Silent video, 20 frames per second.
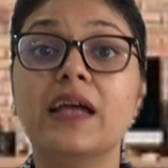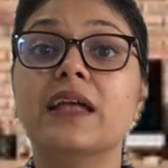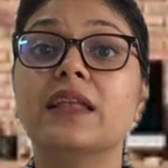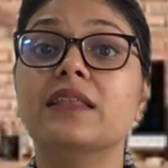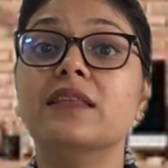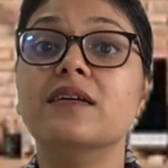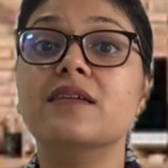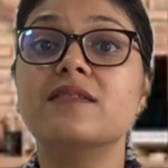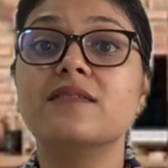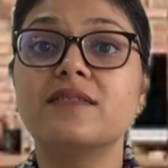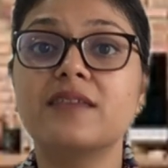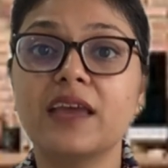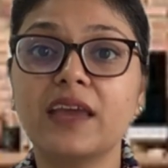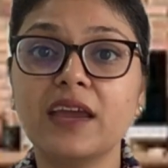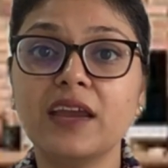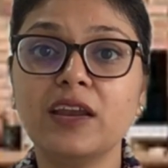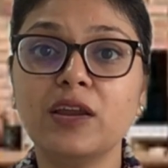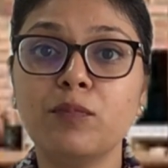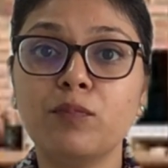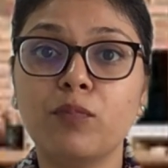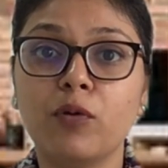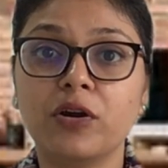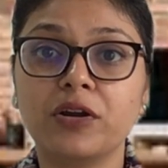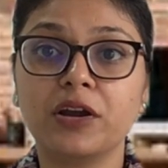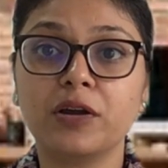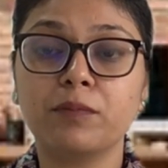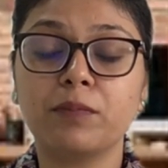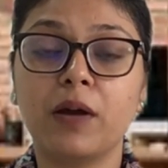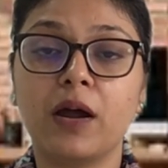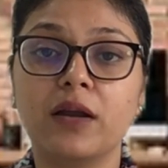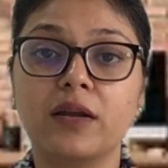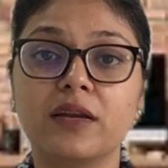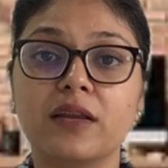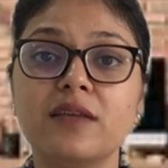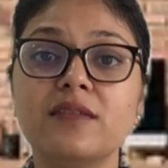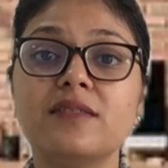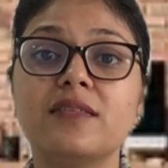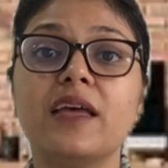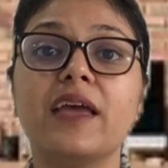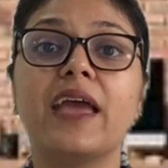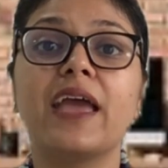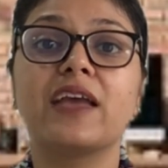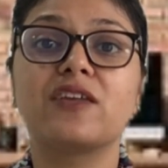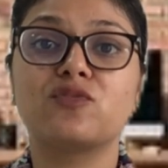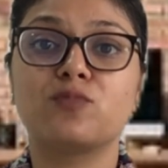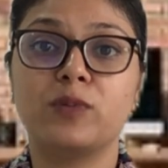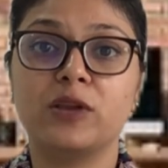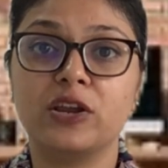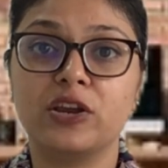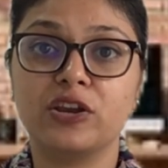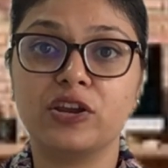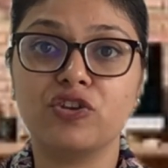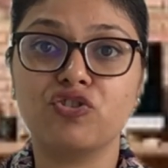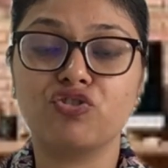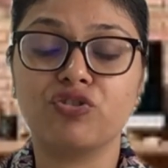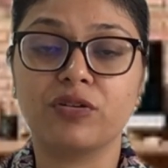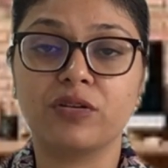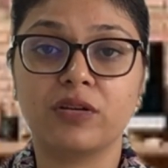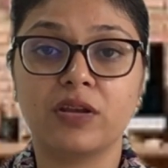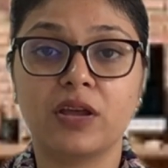The second important part is the explanation.